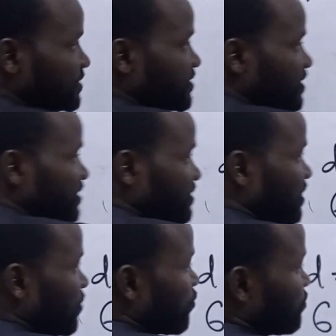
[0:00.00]
Z
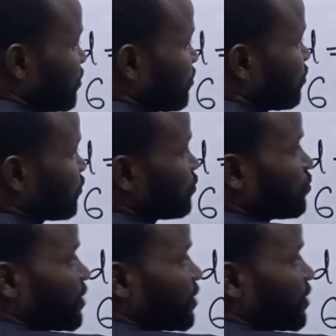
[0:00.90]
now will be equals to,